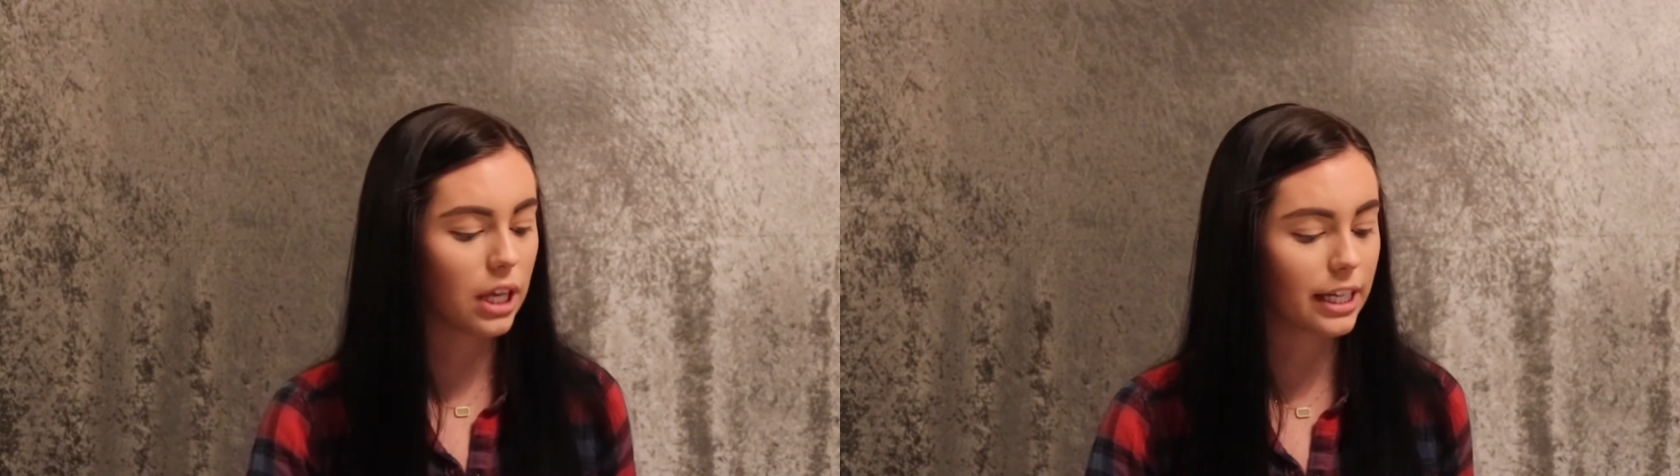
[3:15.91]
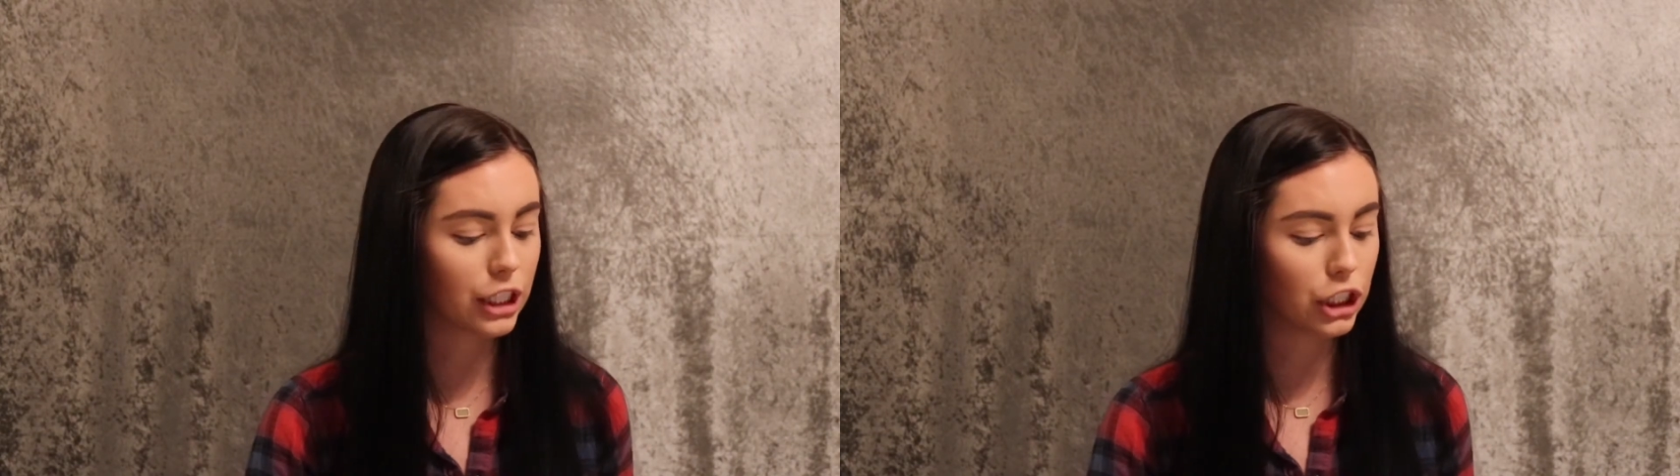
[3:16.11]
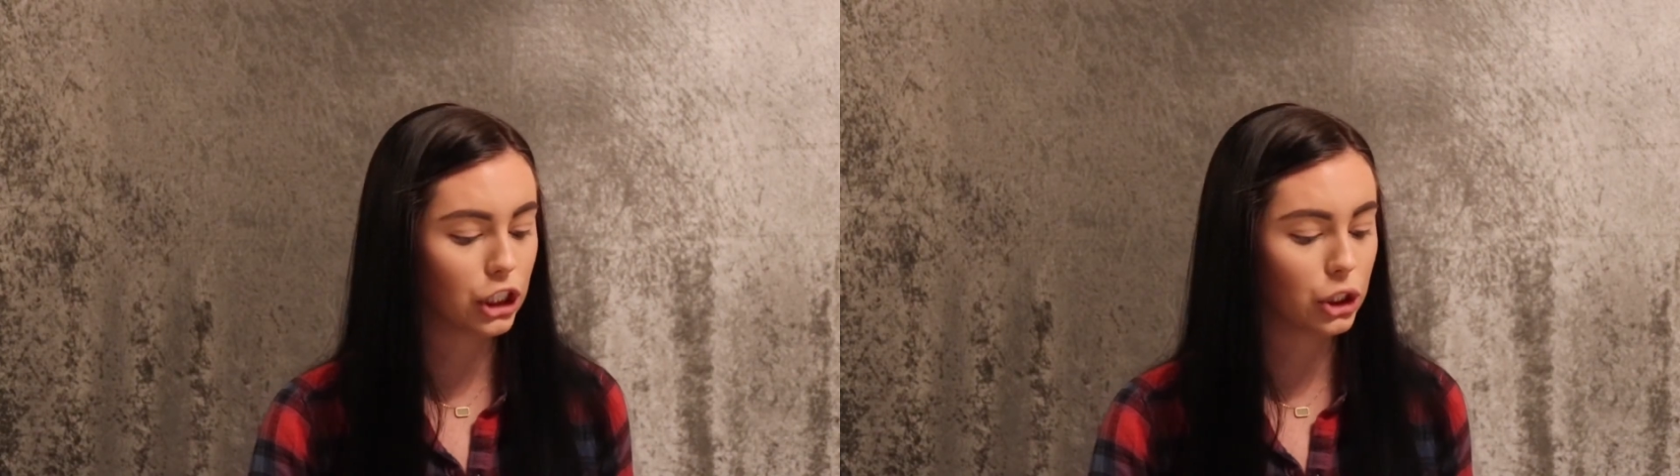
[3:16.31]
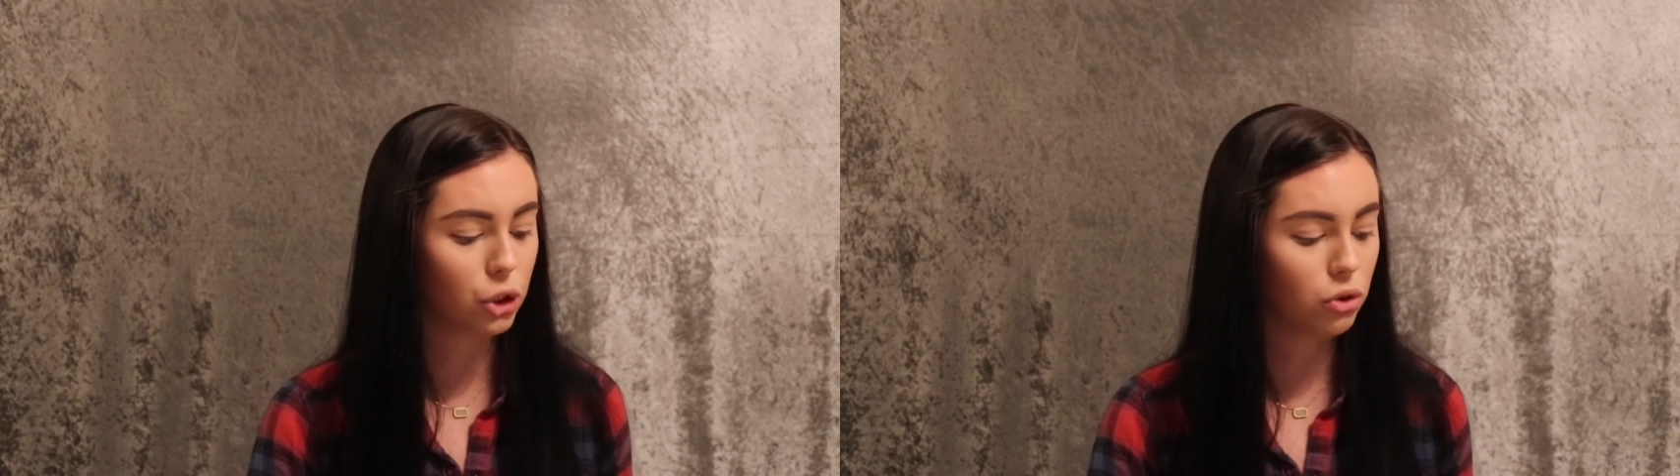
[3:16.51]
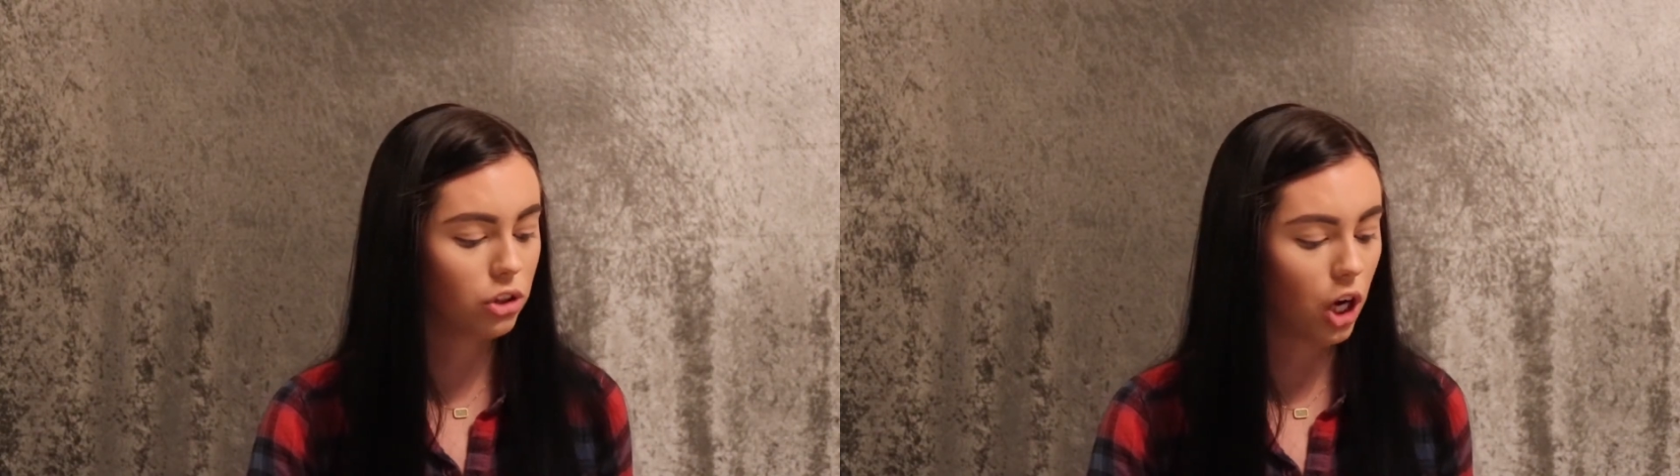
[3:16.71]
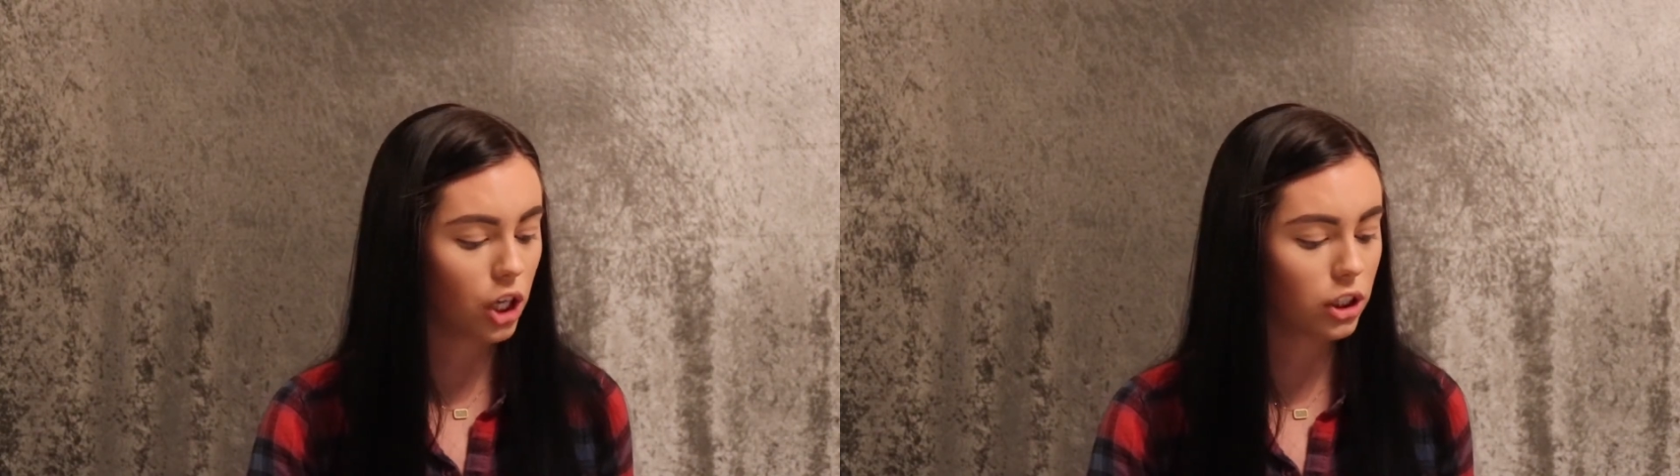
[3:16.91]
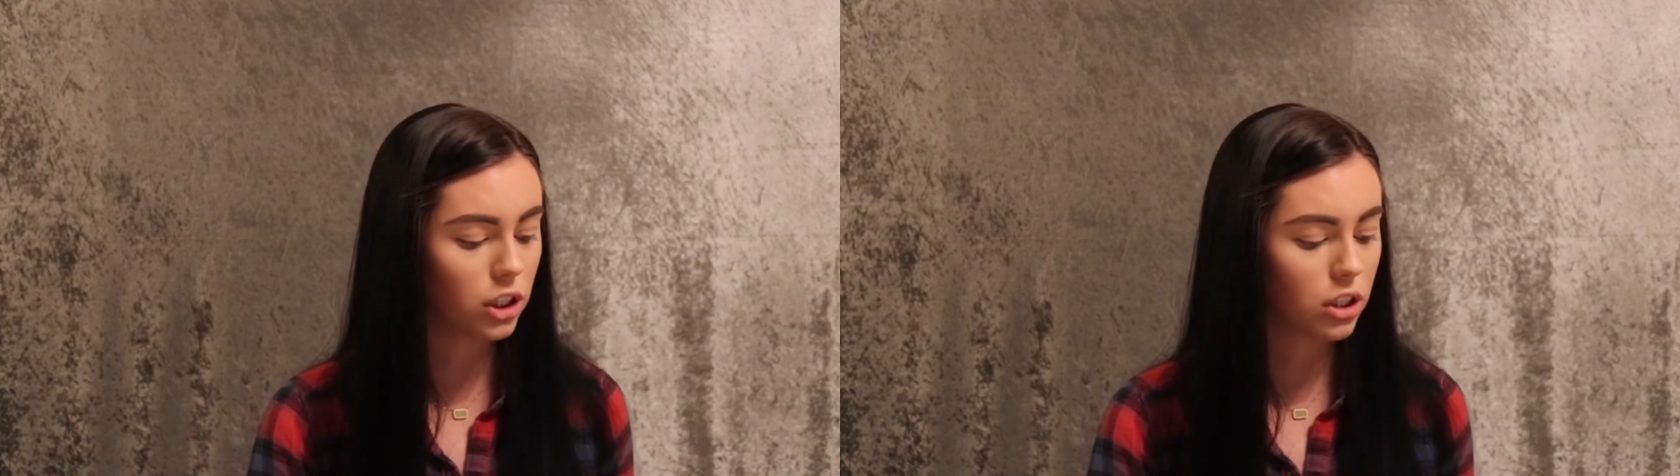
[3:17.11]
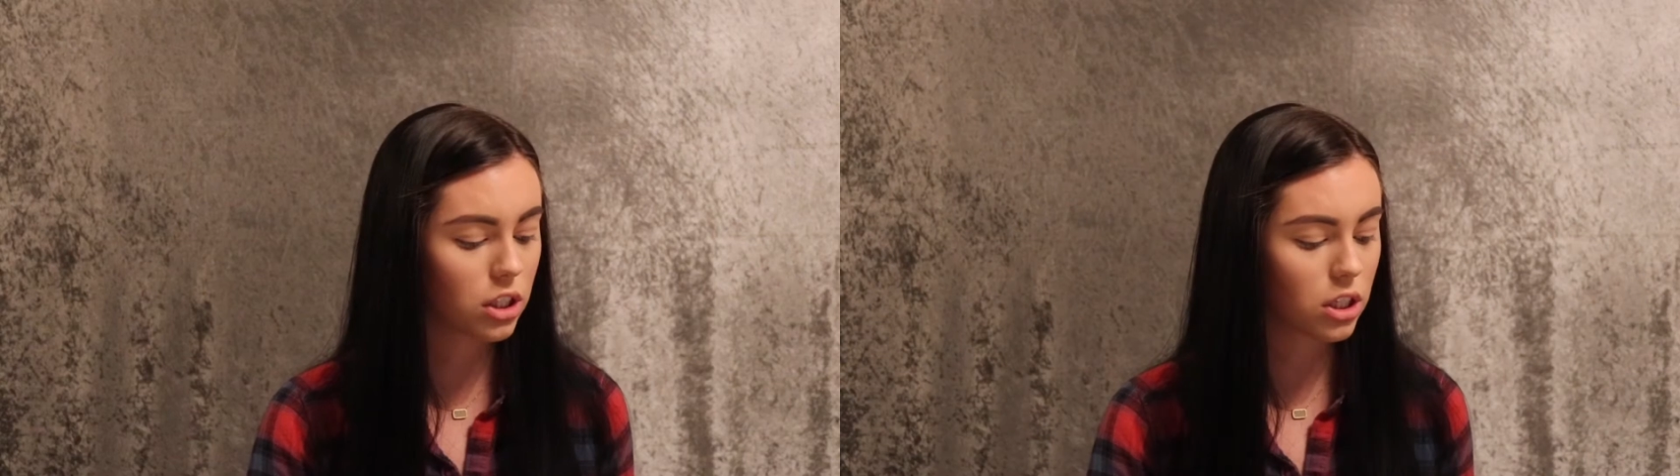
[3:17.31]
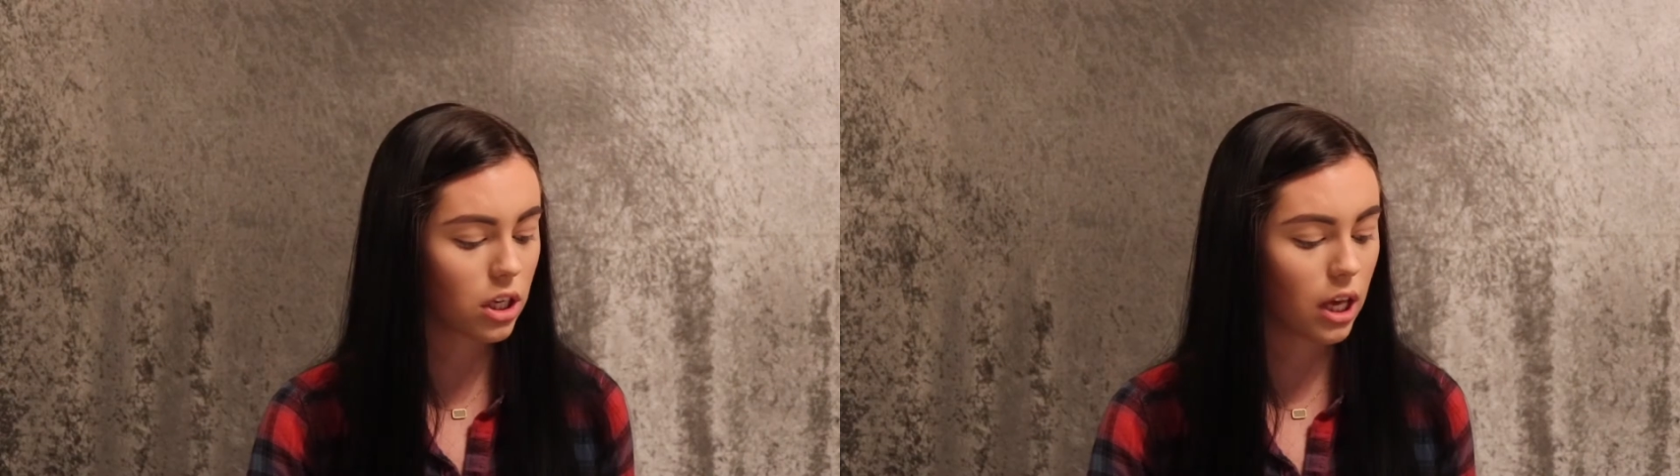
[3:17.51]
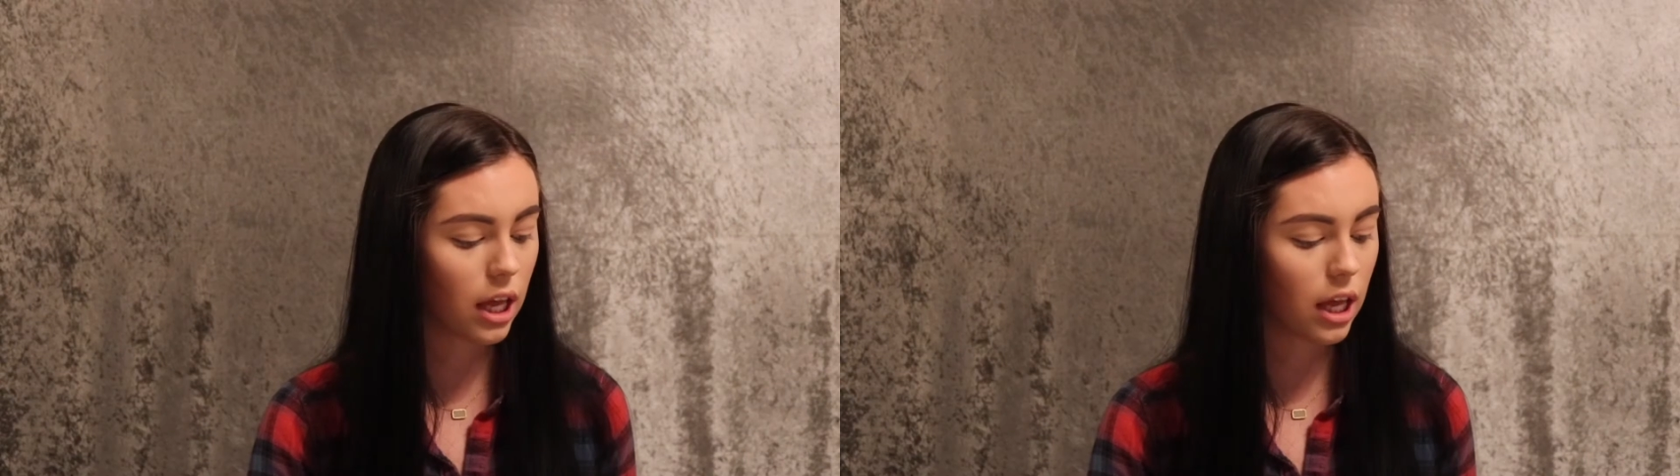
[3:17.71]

like the nude colors